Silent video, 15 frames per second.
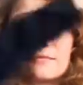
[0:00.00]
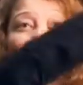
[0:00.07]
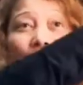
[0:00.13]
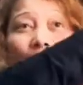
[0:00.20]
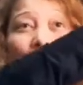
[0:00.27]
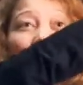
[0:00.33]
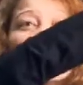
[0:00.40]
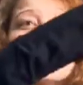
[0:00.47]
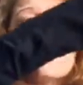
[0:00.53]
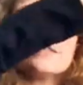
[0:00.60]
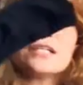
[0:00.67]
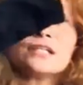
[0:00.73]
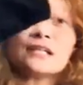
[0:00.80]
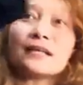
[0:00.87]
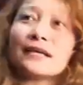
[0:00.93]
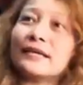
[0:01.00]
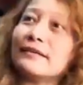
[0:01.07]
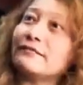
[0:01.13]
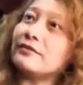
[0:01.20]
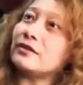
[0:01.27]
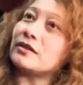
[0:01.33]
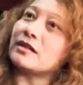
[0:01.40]
for all of your
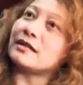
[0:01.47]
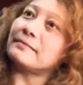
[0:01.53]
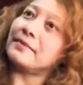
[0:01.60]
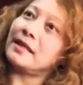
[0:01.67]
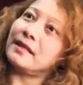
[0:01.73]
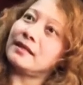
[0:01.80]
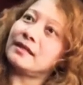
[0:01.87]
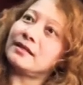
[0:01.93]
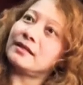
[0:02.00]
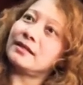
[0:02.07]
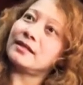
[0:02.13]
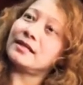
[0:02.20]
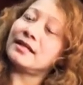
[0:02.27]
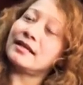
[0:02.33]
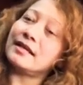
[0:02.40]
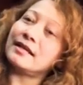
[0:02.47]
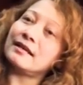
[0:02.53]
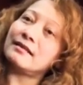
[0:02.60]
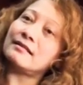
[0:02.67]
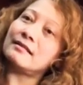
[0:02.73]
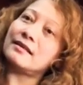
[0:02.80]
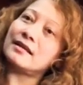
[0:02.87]
life, you're up here,
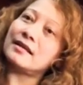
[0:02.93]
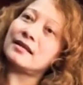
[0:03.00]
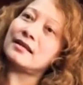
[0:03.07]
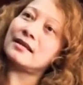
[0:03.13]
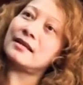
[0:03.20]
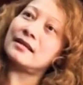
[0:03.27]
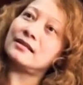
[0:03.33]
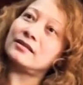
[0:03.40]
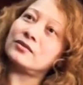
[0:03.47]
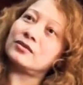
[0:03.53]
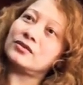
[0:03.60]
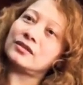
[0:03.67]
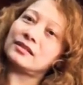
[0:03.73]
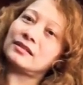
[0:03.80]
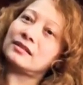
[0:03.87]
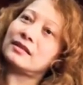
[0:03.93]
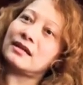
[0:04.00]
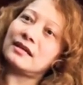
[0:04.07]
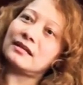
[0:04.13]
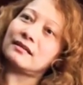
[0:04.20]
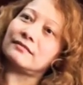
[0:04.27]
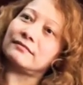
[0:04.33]
and then you just
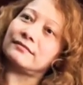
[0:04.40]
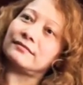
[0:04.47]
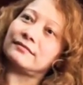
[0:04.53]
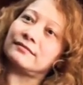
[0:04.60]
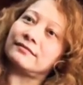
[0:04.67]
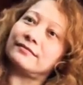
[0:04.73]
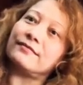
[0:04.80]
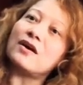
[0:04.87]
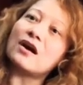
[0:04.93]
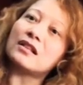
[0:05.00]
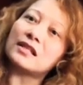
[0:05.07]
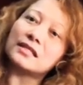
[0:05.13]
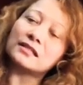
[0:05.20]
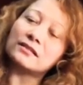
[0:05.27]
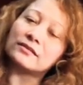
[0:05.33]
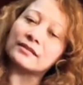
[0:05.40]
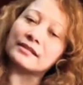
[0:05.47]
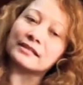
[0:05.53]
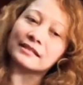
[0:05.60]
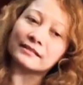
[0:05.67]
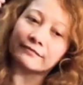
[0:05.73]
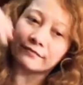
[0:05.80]
kind of fall into
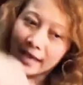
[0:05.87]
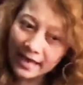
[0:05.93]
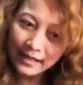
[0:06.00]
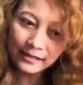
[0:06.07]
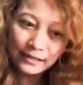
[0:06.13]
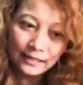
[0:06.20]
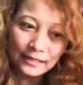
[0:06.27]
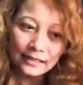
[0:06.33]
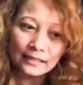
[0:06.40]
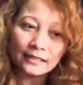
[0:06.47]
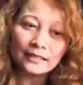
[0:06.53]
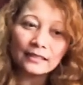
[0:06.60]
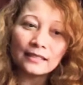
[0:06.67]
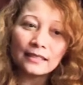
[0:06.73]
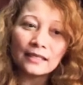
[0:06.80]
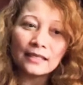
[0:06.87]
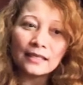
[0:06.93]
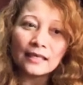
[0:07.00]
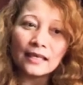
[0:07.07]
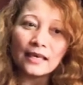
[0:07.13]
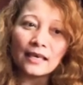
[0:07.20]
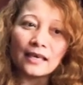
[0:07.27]
this valley,
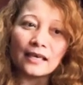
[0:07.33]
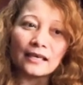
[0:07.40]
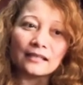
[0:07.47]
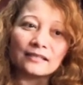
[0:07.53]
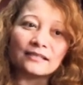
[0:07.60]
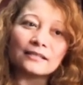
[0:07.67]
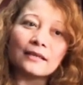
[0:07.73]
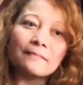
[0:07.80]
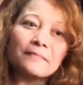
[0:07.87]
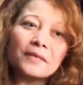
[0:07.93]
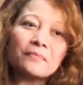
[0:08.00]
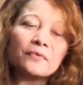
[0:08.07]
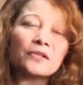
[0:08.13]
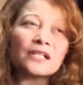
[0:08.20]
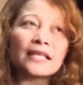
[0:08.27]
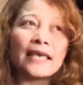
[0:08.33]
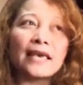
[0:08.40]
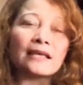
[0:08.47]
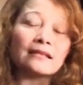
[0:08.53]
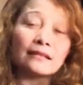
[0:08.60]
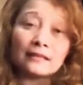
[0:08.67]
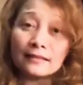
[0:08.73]
and some people
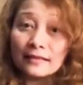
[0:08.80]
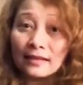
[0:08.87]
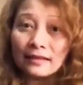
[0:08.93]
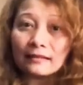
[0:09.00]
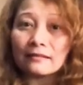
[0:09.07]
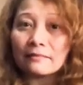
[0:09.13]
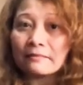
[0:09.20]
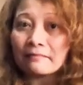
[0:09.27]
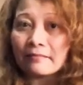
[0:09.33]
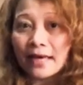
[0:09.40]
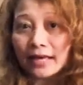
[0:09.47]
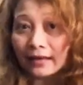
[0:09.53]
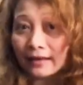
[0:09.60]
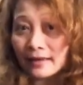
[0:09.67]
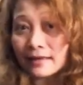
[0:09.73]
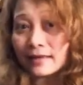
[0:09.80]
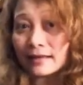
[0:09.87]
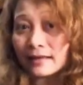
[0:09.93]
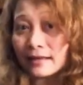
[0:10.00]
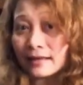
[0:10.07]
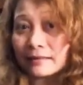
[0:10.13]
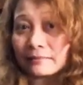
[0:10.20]
can't get back
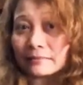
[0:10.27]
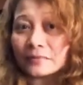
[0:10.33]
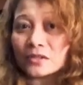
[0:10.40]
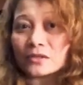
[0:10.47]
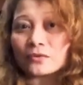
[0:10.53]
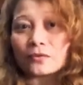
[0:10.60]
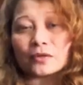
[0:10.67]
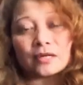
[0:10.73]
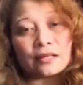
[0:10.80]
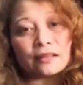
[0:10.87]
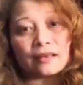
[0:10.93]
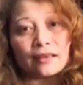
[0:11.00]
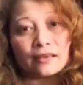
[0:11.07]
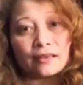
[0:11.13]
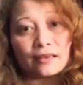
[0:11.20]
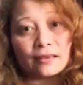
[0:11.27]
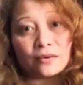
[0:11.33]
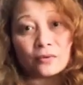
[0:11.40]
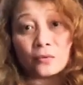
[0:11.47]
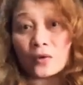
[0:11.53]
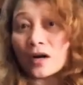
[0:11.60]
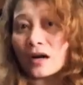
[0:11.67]
up to where they
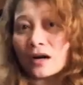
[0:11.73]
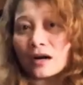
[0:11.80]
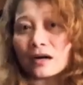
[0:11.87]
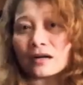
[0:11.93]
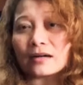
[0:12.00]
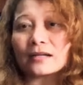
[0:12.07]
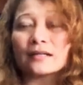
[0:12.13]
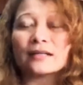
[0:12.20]
were.